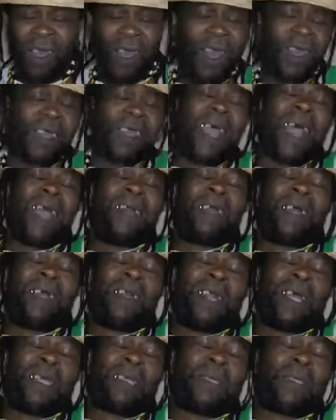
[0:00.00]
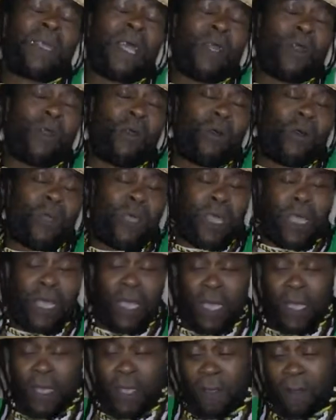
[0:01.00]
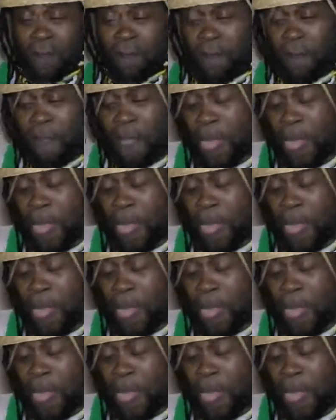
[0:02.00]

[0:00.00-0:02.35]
I can't understand how